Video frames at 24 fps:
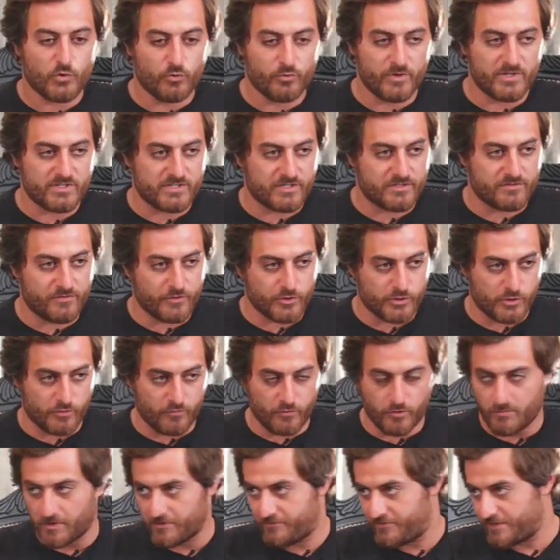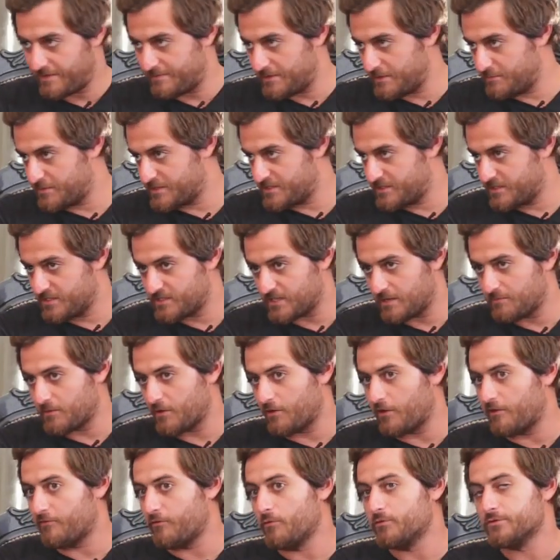Two reasons. First of all, my family business. I've
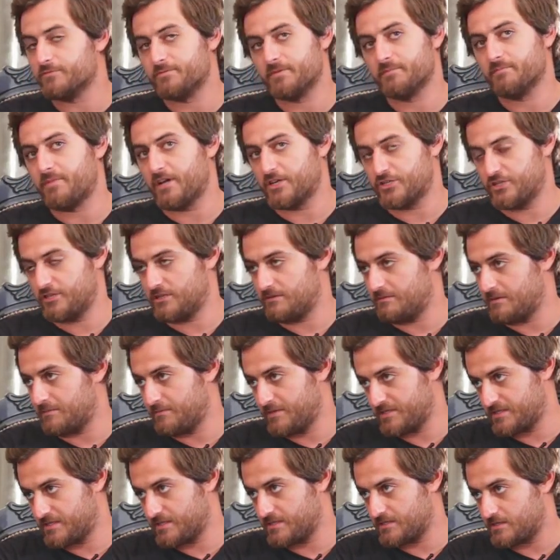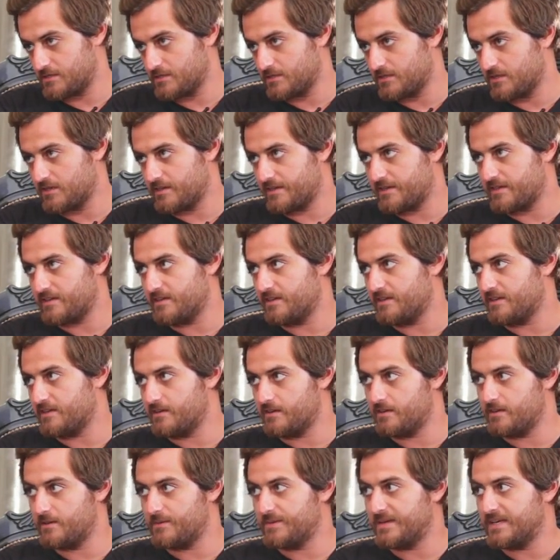always been passionate about business. And
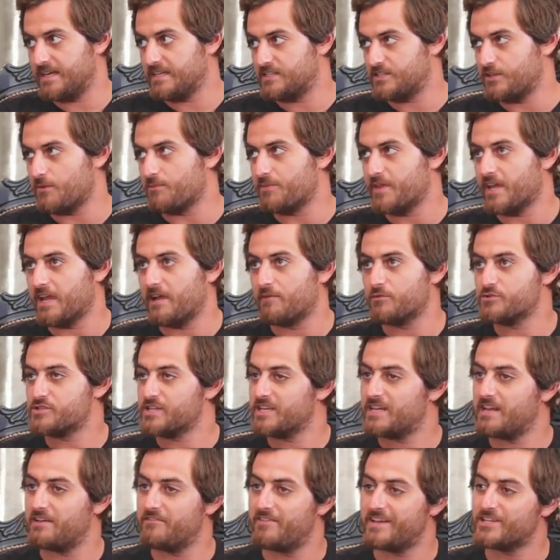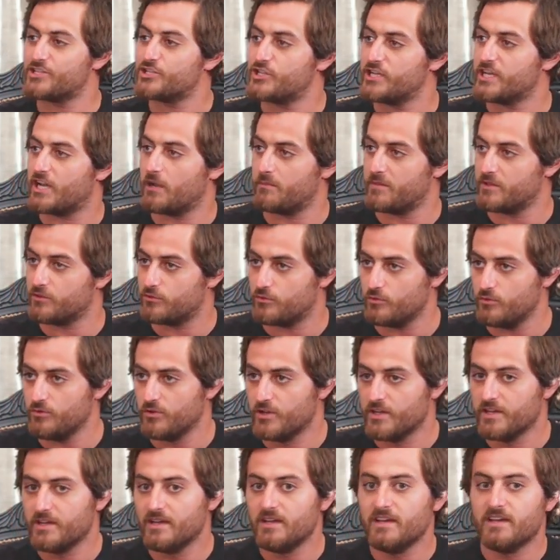it's something I was going to eventually come
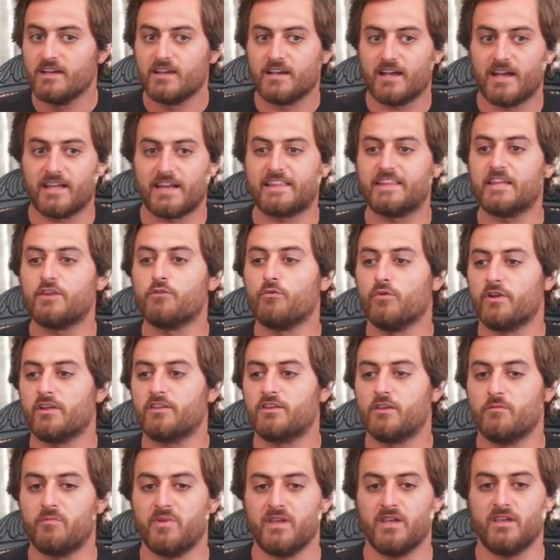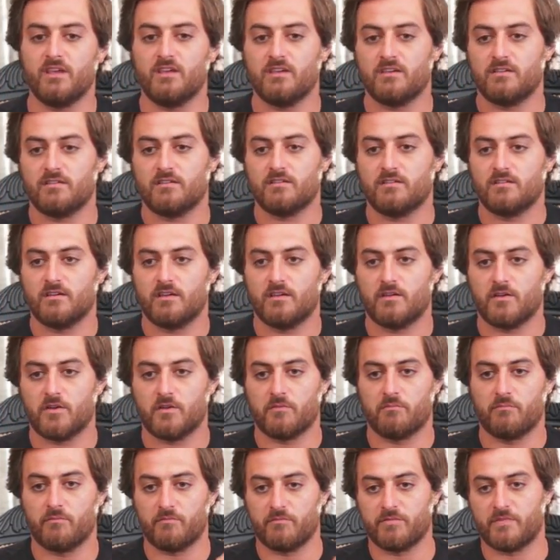into. And I didn't want it to be
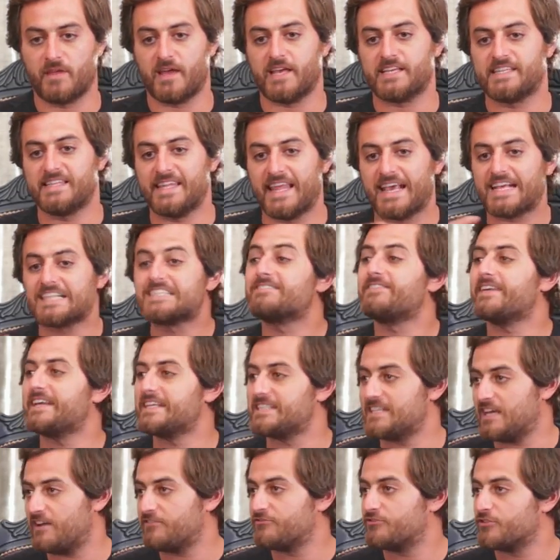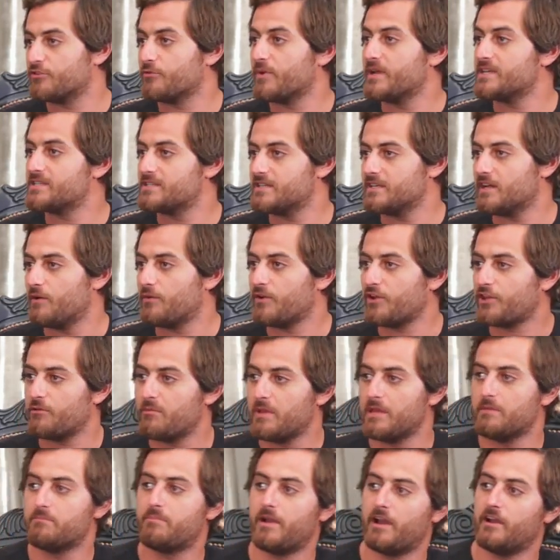nice next phase after racing. I want it to
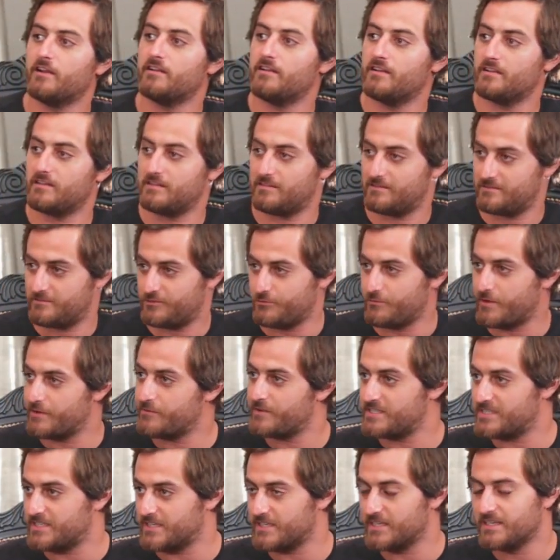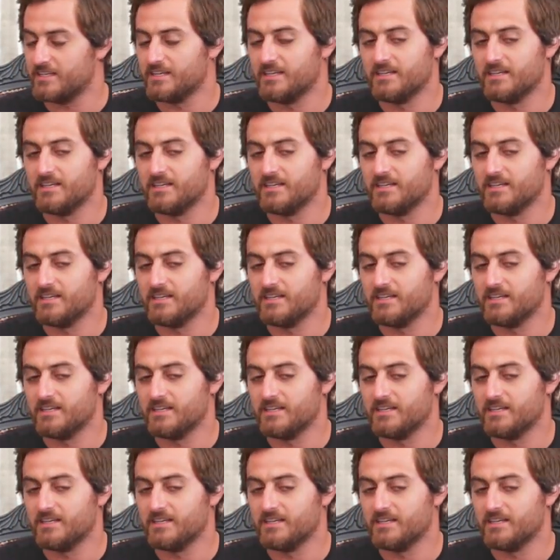be in parallel to my racing.